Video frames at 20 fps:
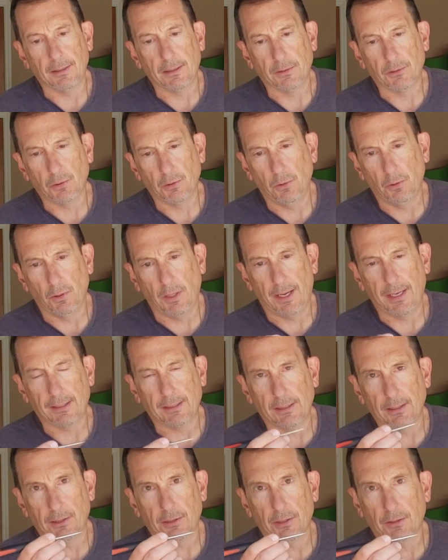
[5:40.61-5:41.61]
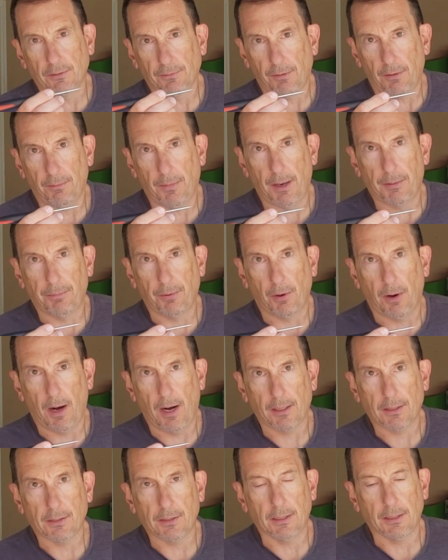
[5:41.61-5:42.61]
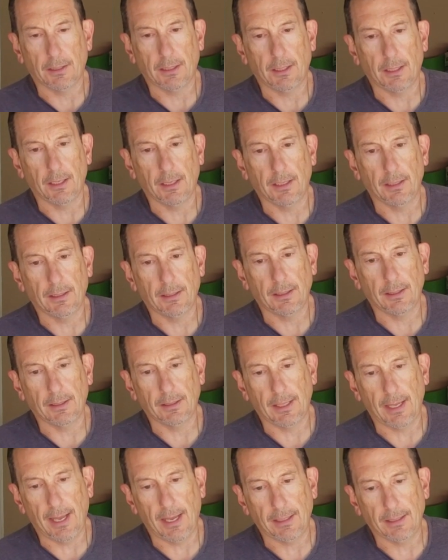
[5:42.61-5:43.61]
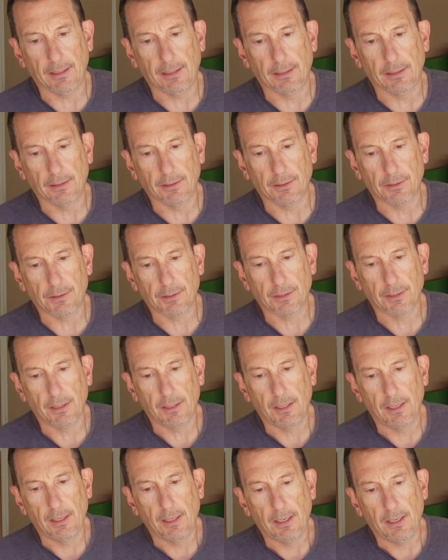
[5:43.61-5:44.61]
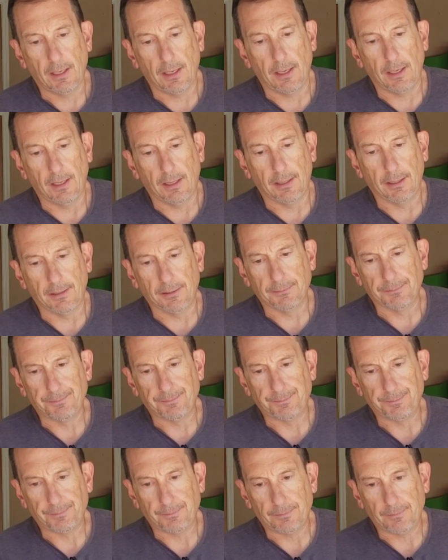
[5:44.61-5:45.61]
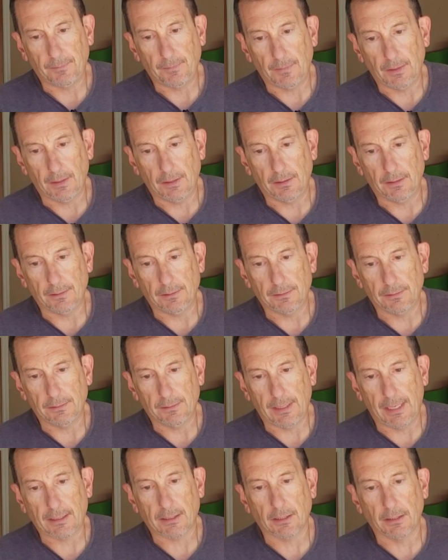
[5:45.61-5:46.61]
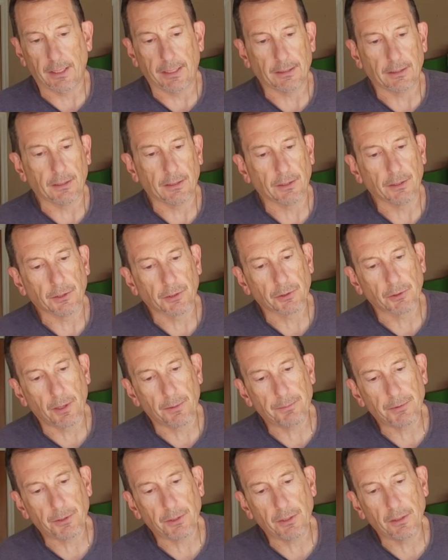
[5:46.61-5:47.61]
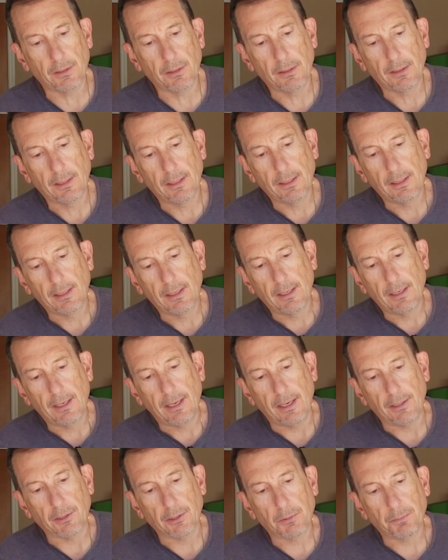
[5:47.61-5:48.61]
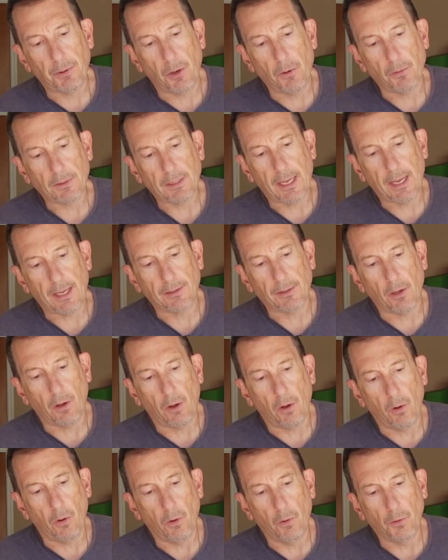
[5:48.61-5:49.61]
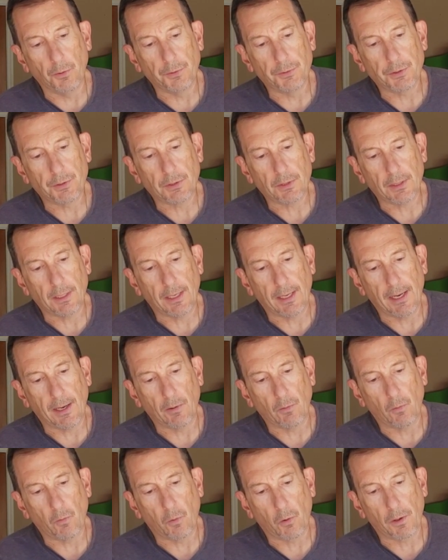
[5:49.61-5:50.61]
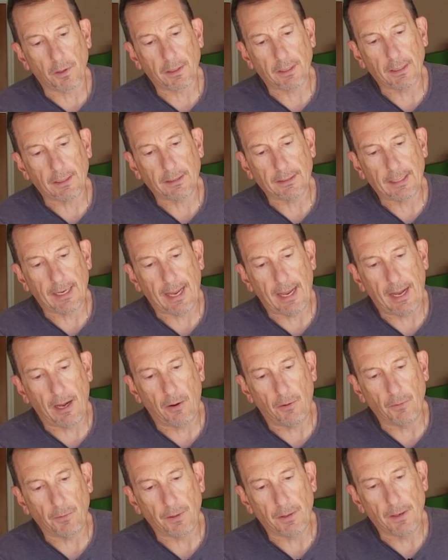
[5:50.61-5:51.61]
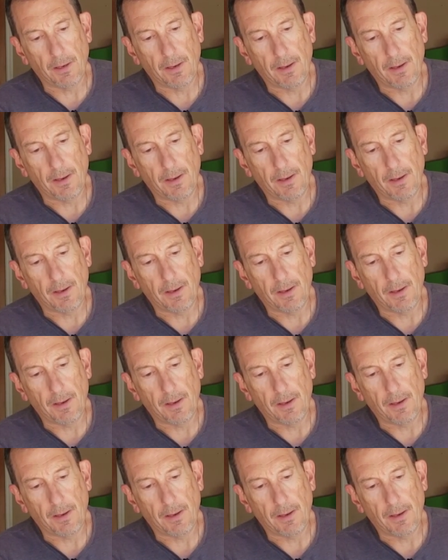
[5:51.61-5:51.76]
tool like this is from my Poraxy Kit, and that is that's linked in the description, and just poke that in the holes and work it down